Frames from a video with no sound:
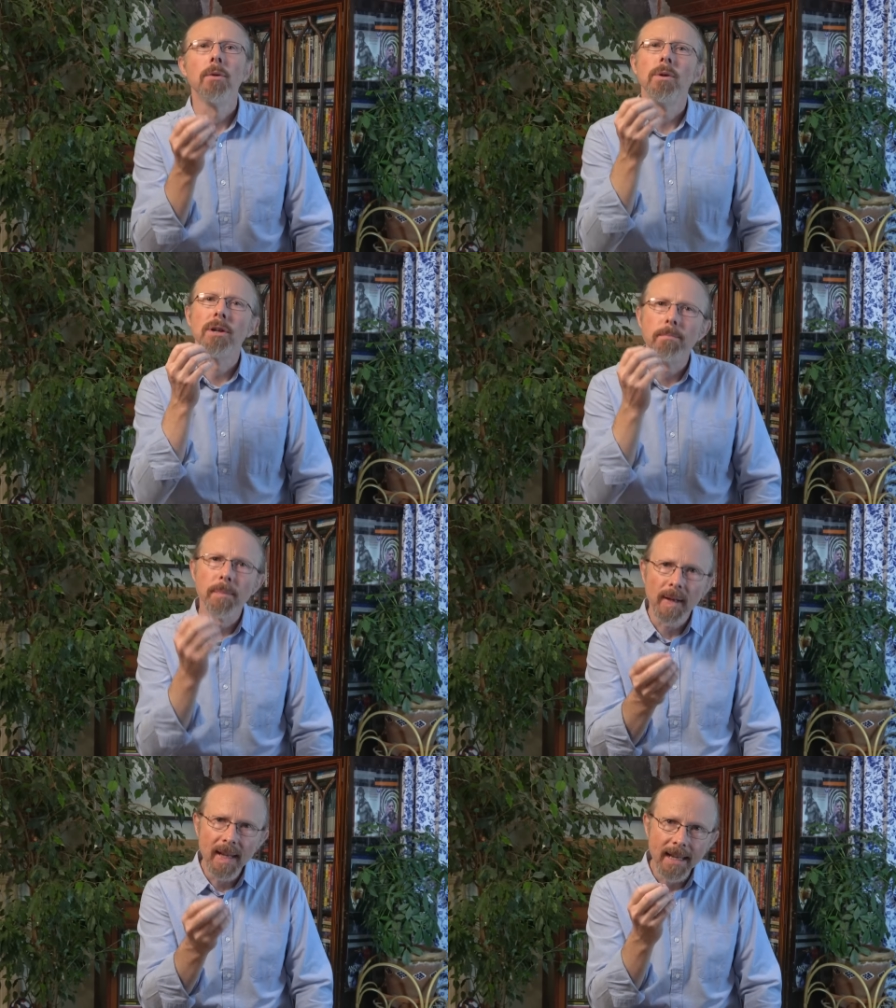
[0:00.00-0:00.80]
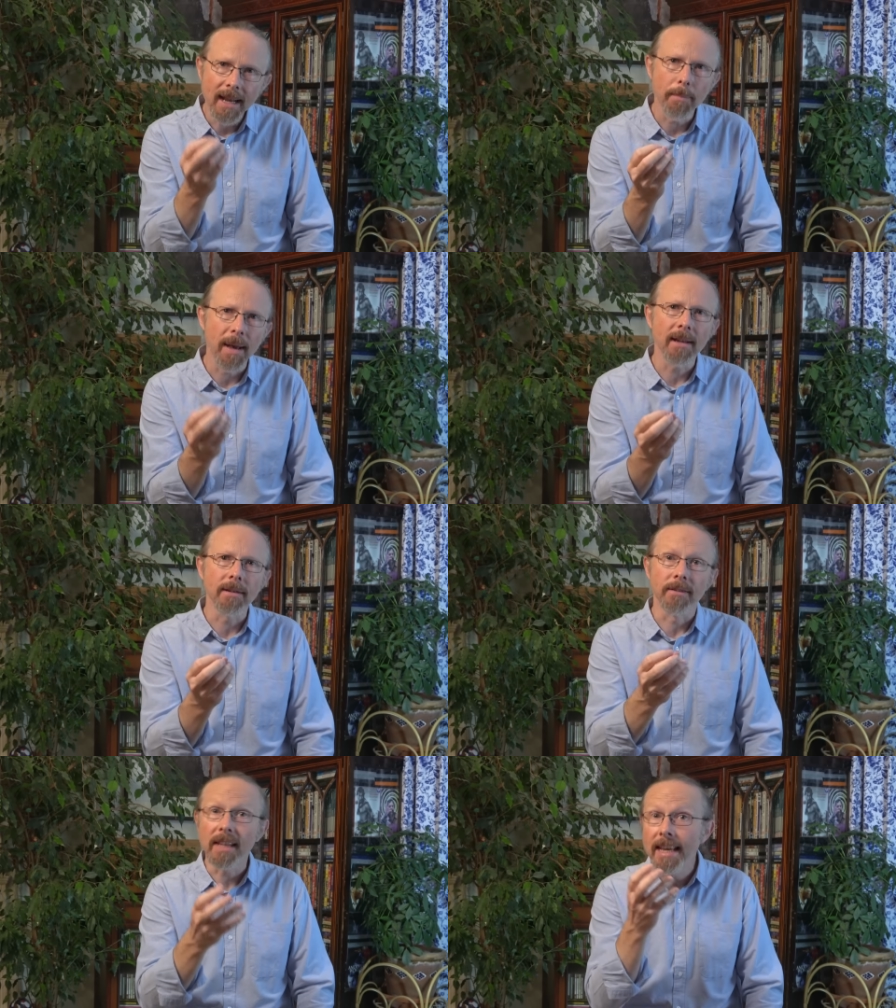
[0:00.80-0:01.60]
will completely
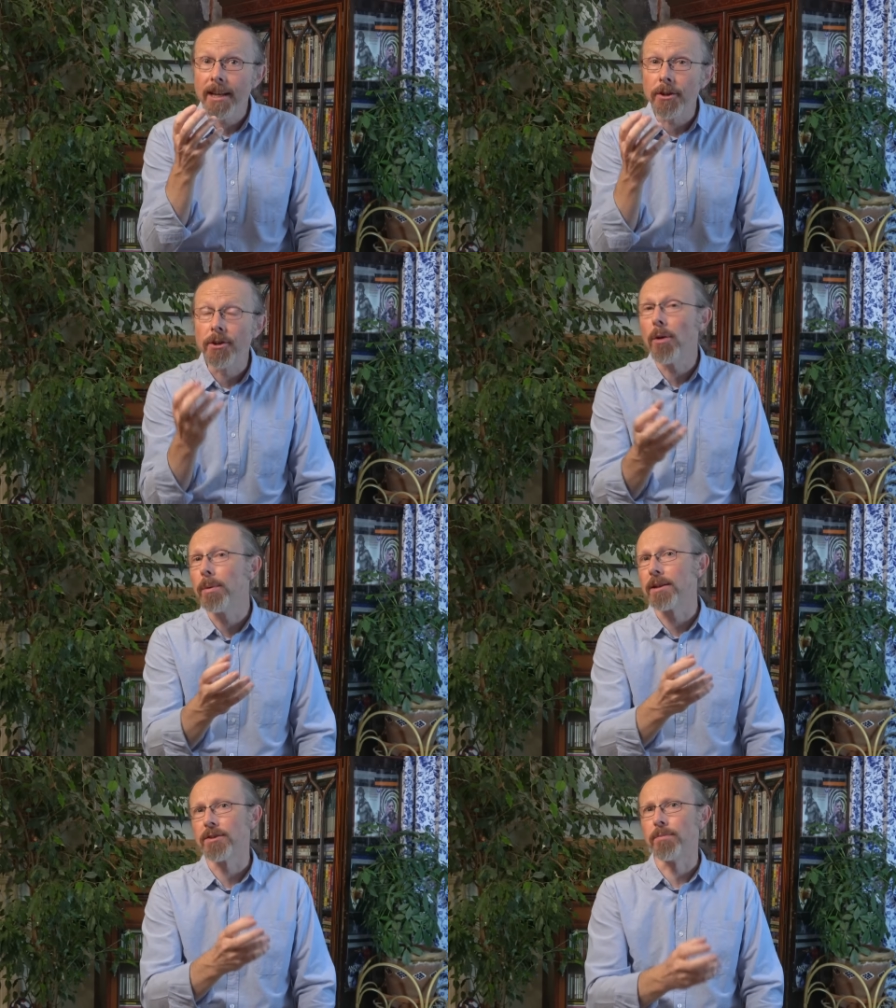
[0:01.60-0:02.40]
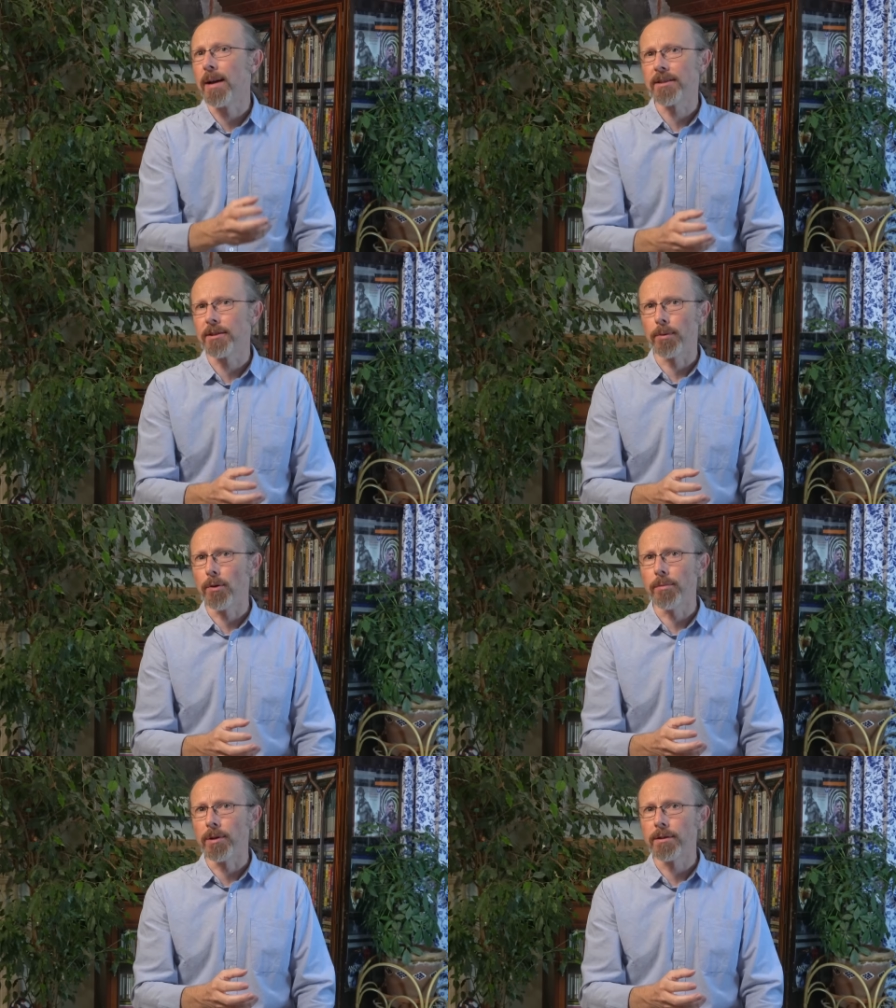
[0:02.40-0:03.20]
upend the economics of mass
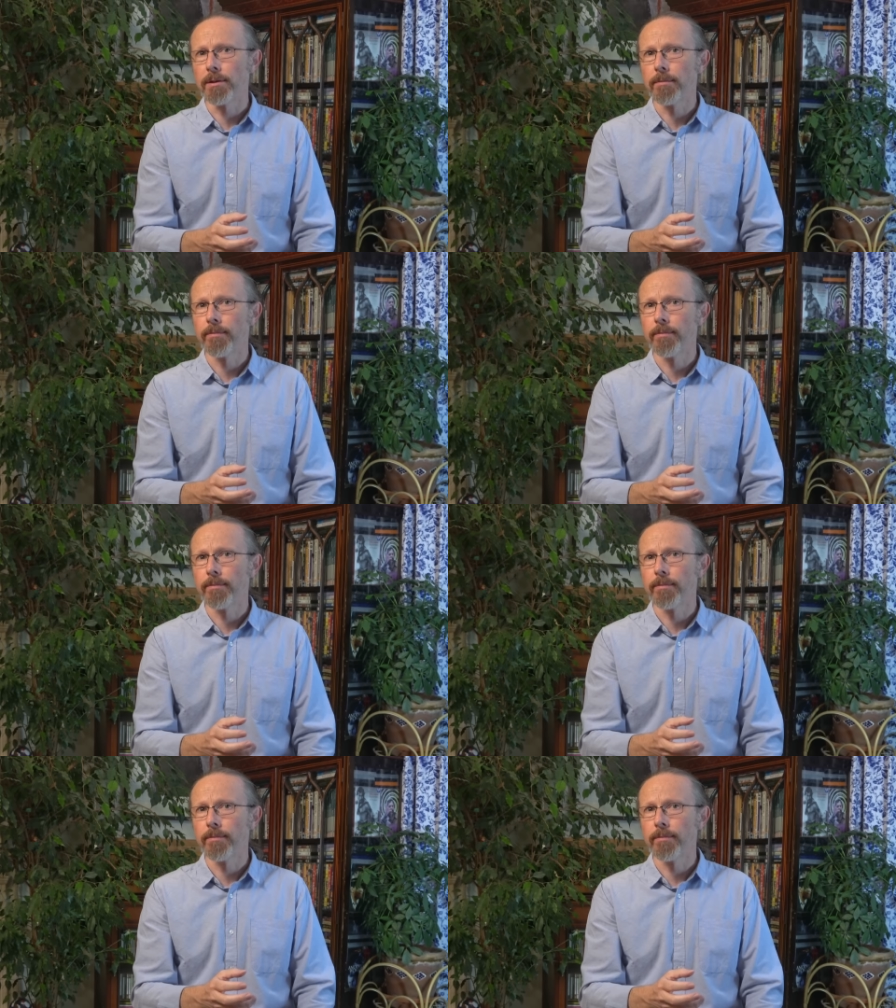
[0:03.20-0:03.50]
deployment.